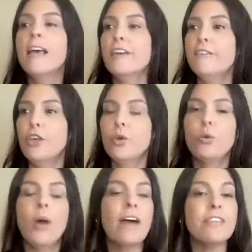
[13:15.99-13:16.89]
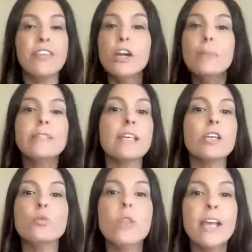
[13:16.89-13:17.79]
If you have a therapist that
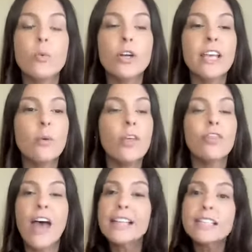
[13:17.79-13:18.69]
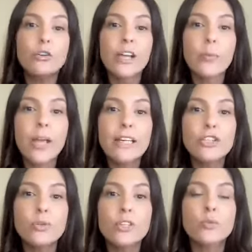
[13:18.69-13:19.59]
you like working with, that's a great way to
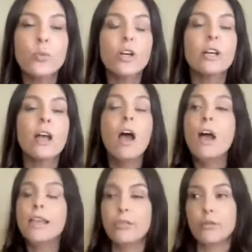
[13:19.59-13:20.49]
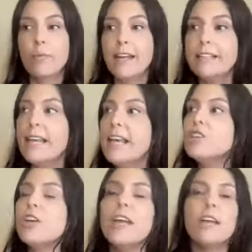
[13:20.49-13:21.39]
do this work through
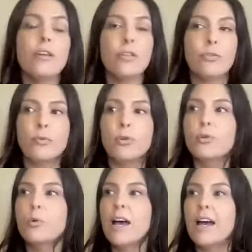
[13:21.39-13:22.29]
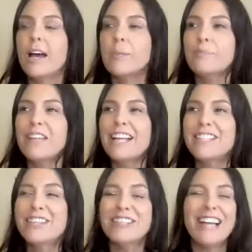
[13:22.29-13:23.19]
meditation, through um, I
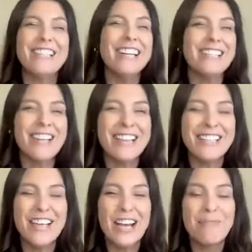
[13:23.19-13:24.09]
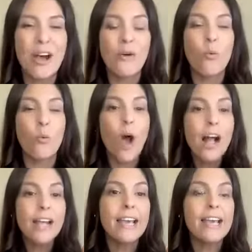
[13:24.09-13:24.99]
told I talked to you guys a lot about
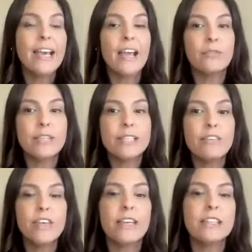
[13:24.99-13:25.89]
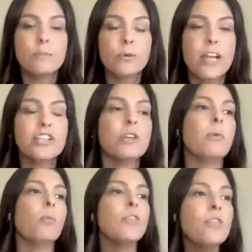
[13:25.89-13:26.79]
walking and receiving inspiration,
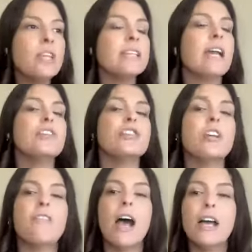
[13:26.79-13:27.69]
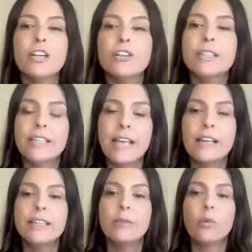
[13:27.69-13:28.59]
but with the intention of
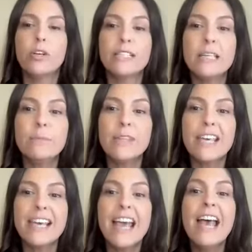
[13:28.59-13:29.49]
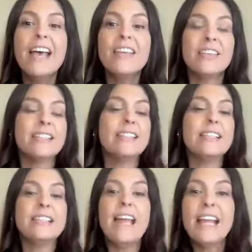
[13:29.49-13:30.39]
understanding more deeply this
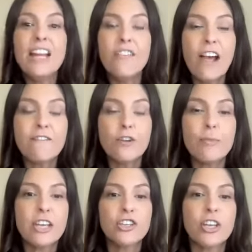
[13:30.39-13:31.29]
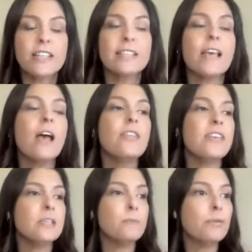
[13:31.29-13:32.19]
these negative affirmations,
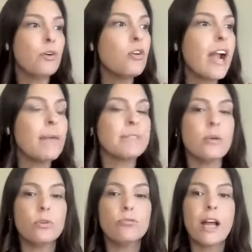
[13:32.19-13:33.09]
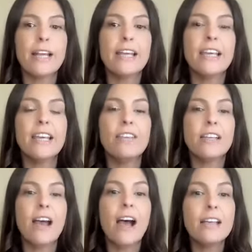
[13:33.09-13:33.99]
these programs that we're running,
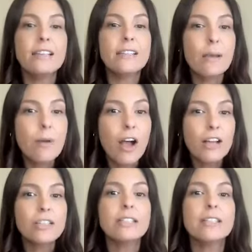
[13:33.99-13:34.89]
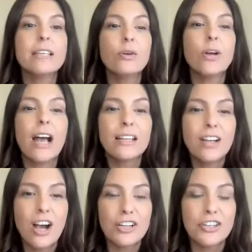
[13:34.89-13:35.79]
even subconsciously or
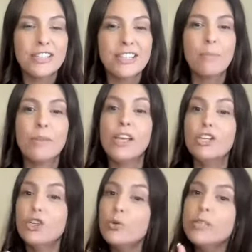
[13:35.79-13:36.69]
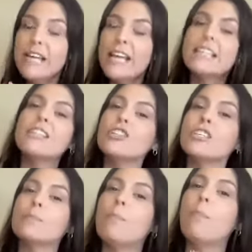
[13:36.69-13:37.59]
unconsciously, but they do tend to
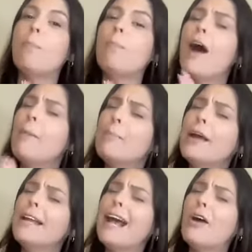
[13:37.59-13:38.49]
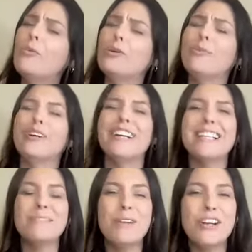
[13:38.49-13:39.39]
just pop right out when we're
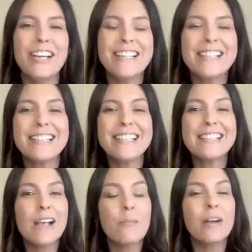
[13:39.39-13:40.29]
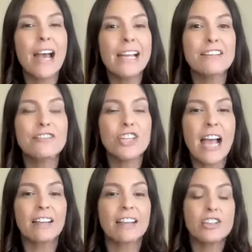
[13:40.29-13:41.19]
experiencing some kind of
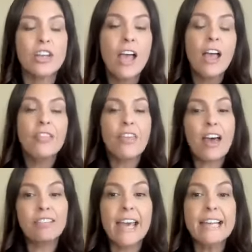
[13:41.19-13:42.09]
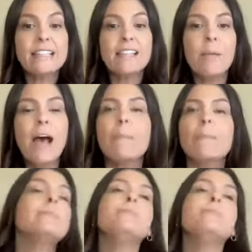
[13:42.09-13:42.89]
challenge that lights them up.